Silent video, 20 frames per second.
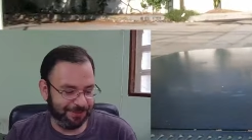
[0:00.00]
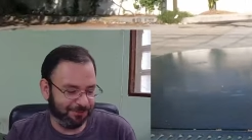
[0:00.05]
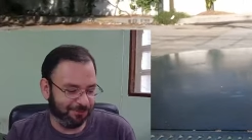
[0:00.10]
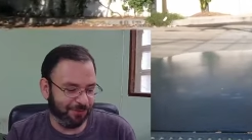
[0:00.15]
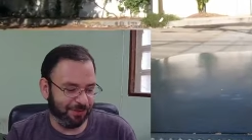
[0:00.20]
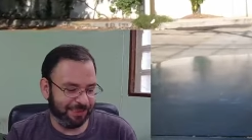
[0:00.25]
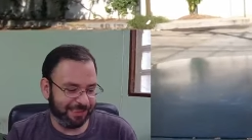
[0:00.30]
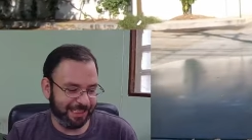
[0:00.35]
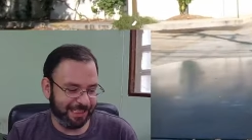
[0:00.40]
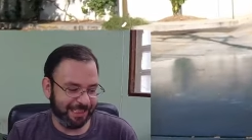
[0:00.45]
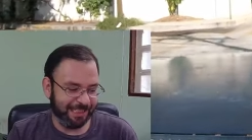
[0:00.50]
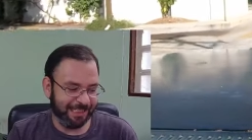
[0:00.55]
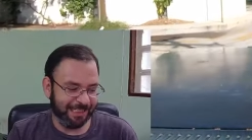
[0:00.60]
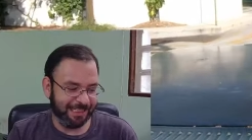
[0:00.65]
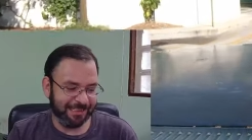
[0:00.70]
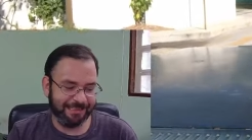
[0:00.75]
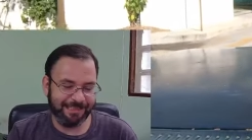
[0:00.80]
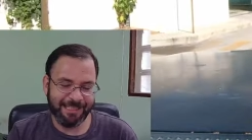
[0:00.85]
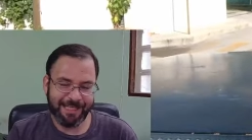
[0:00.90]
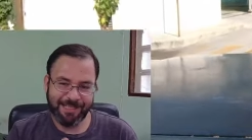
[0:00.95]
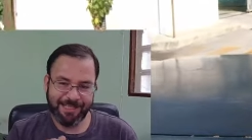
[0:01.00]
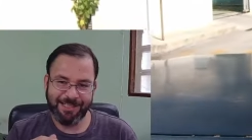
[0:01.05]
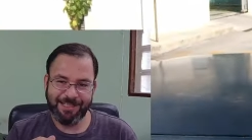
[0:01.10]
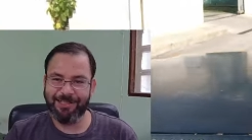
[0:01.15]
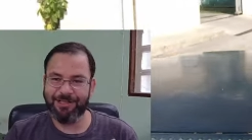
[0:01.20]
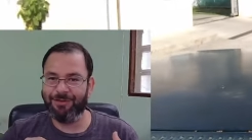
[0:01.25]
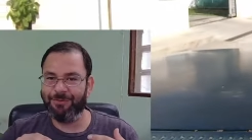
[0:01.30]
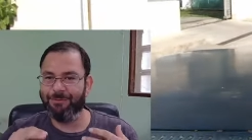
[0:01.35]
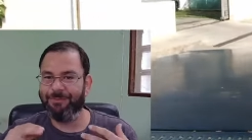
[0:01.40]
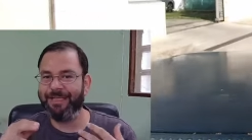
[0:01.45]
Because one thing is,
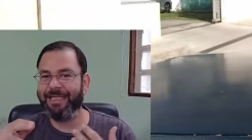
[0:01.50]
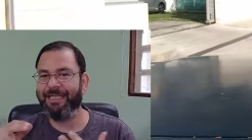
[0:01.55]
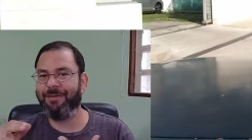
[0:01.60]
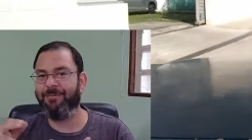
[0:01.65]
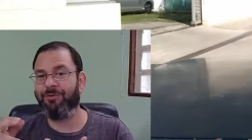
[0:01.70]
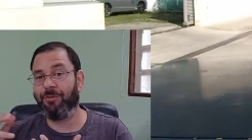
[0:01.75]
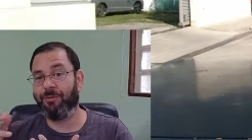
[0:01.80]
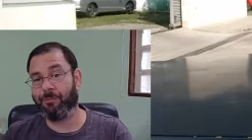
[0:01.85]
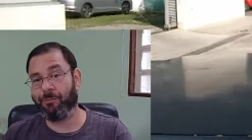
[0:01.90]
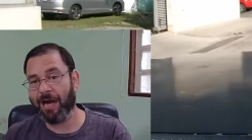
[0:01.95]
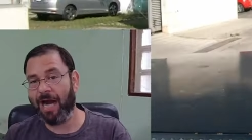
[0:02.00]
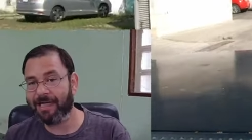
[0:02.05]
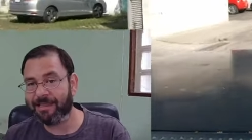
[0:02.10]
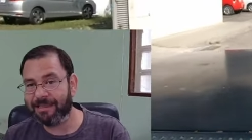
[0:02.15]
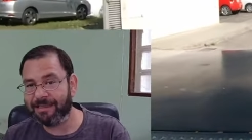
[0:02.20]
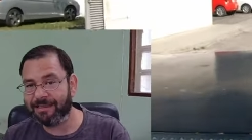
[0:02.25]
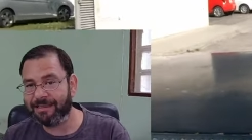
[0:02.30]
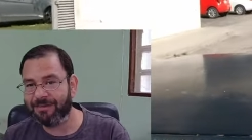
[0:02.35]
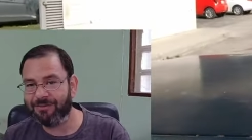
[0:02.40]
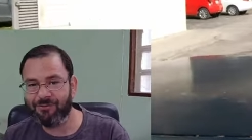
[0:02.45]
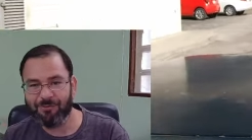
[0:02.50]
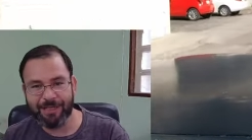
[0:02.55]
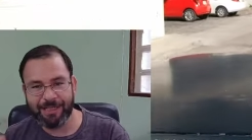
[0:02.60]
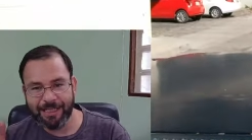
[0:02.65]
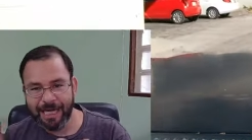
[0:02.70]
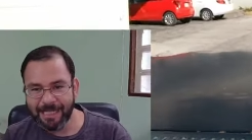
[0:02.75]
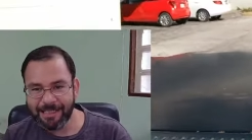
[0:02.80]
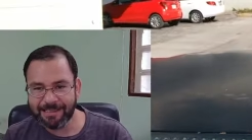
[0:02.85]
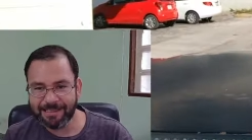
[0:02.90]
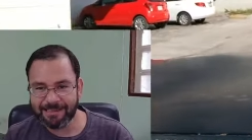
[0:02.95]
you know, being able to practice this
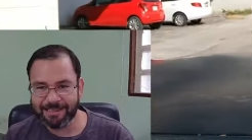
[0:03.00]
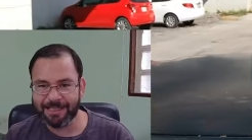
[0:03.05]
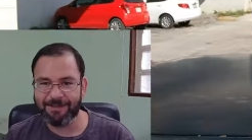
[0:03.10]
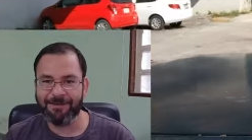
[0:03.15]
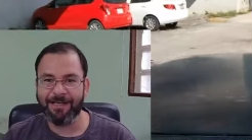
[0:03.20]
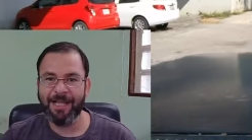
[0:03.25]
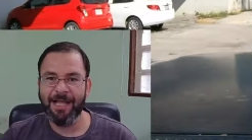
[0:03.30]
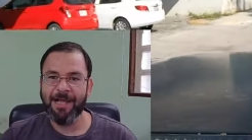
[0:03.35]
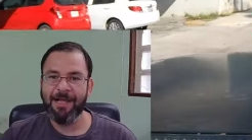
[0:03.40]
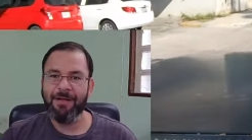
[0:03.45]
when necessary,